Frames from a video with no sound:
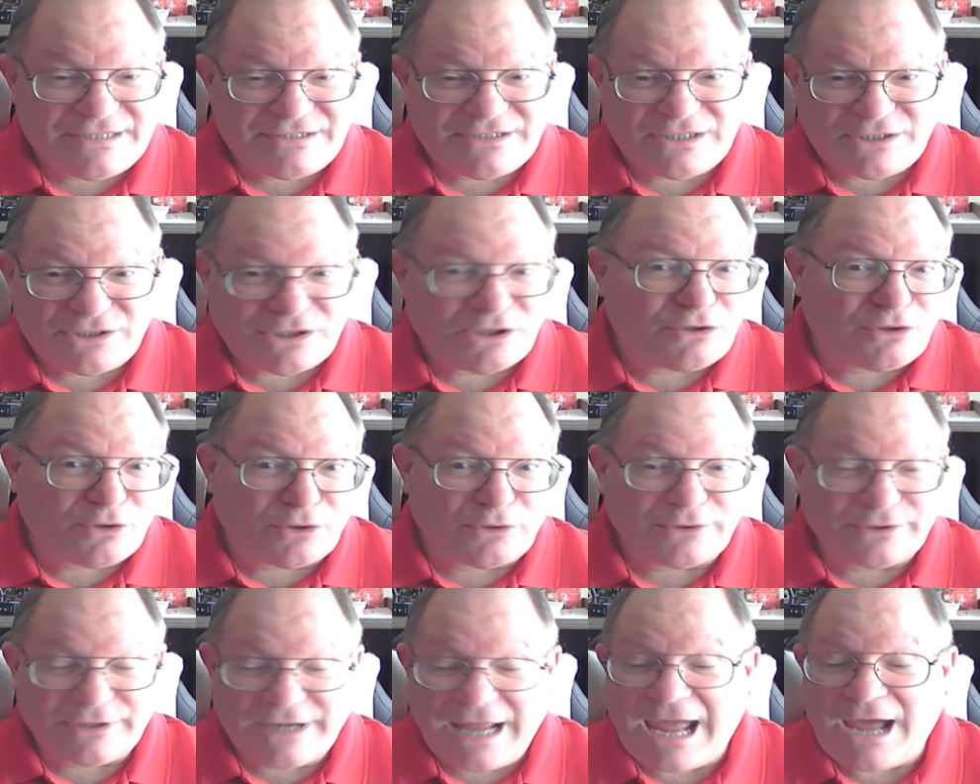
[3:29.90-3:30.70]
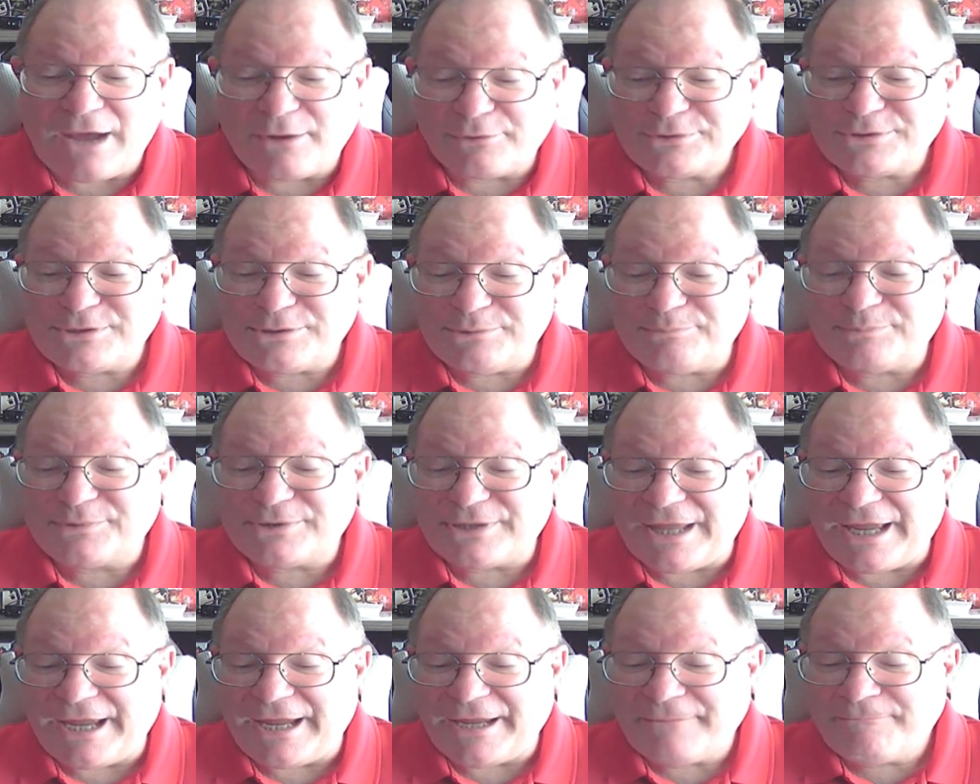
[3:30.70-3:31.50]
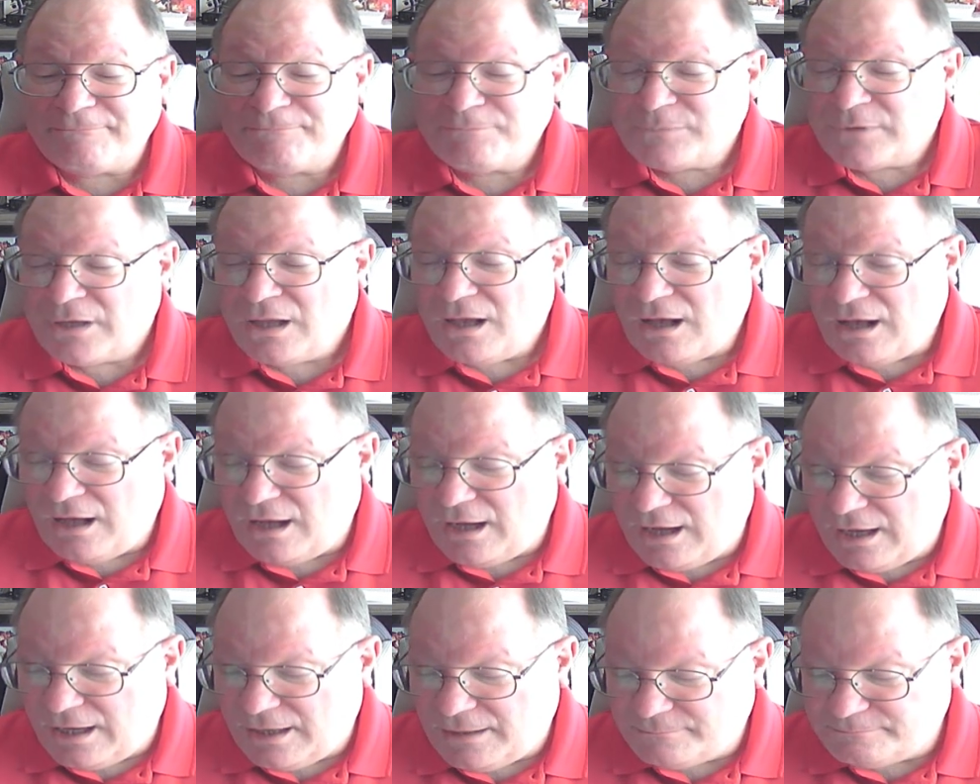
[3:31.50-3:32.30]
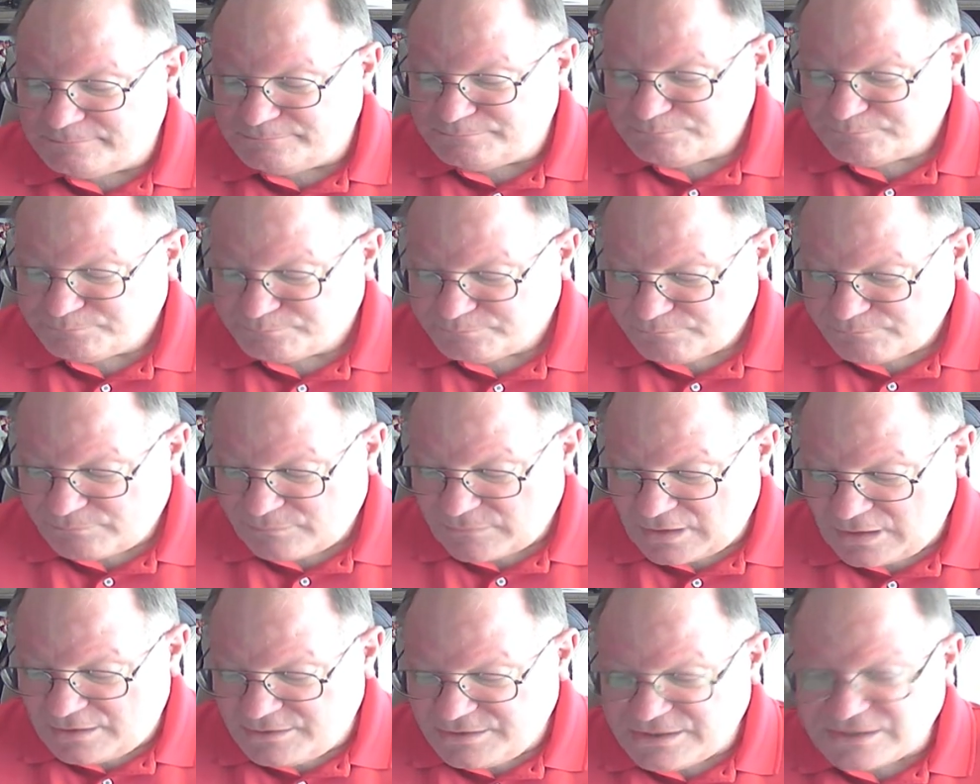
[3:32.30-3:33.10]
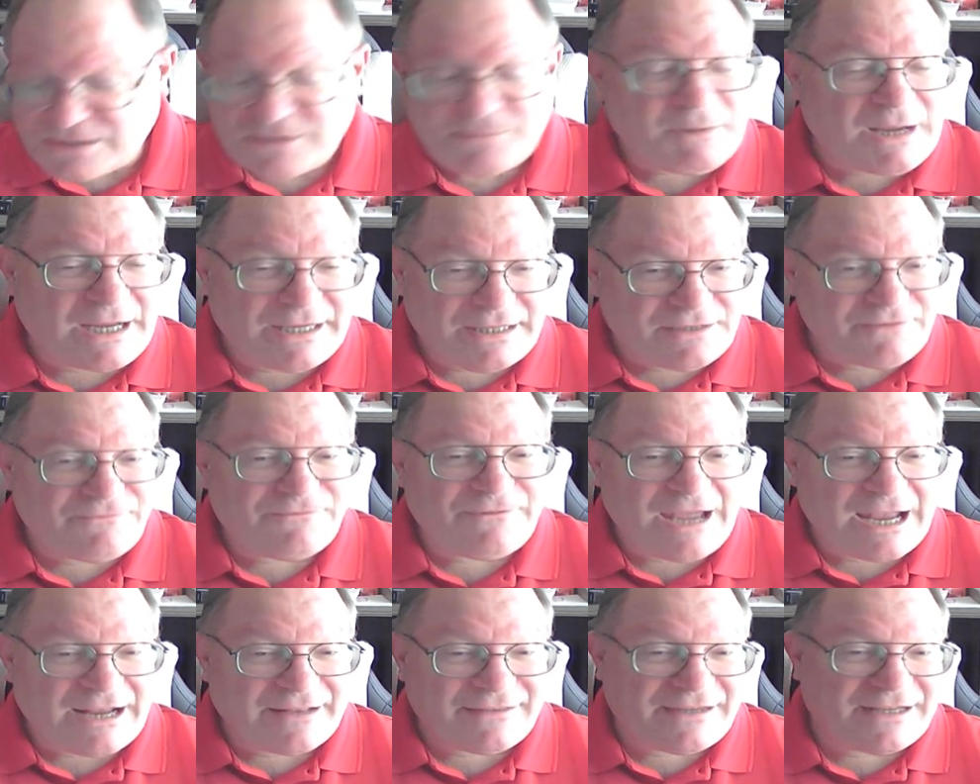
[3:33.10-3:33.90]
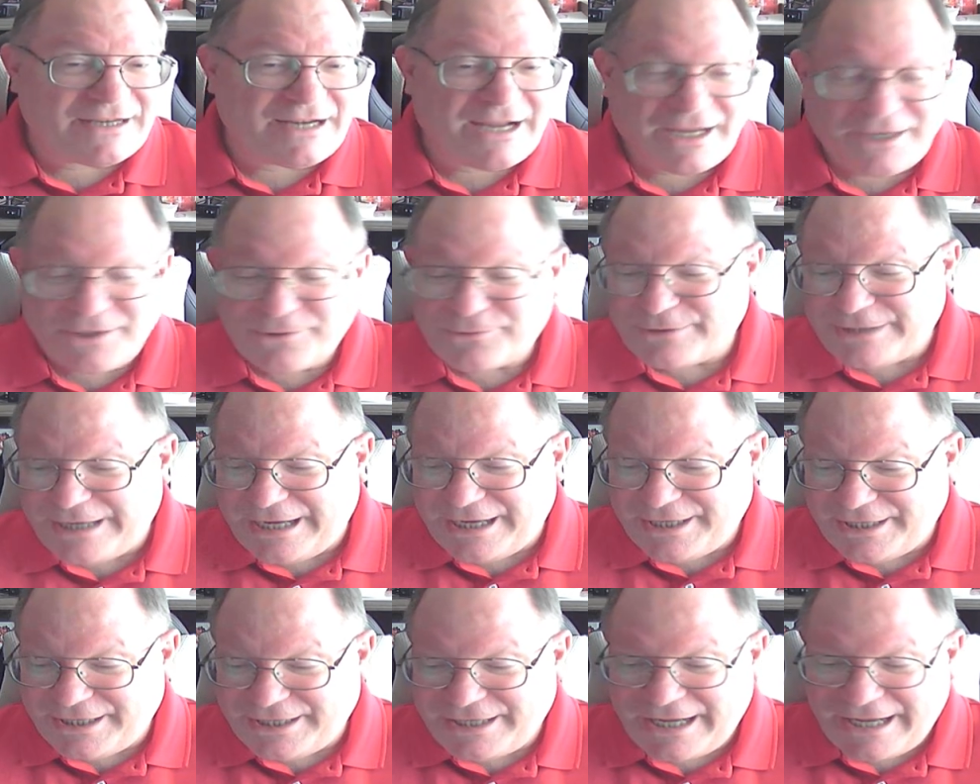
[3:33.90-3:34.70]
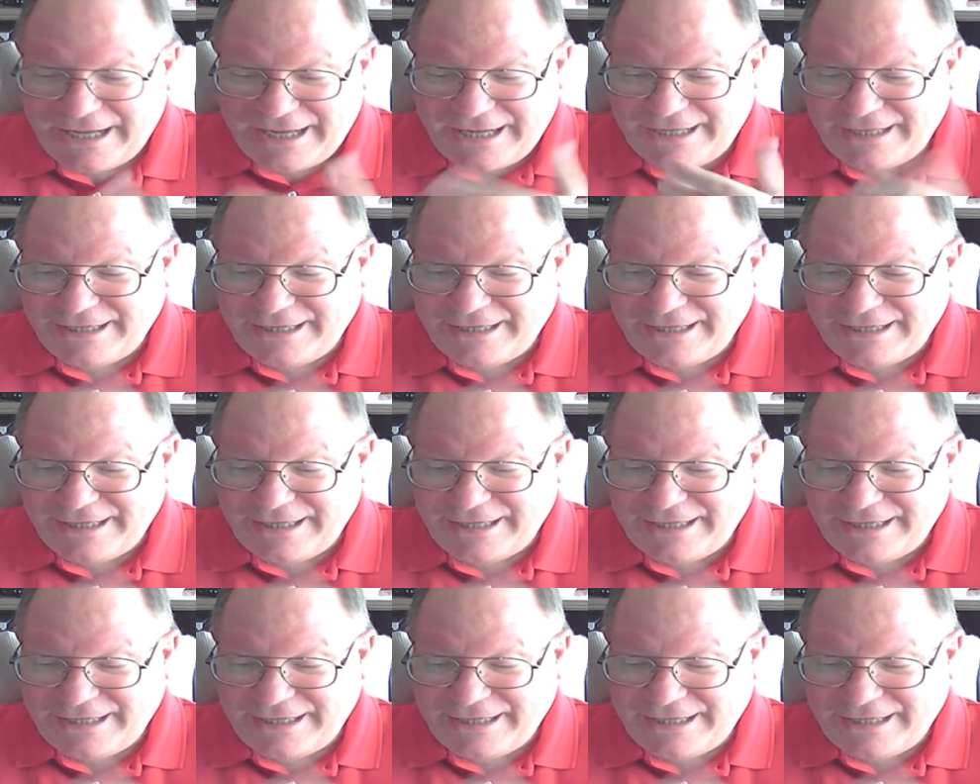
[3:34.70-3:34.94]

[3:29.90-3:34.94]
learn how to play, despite the fact that I created a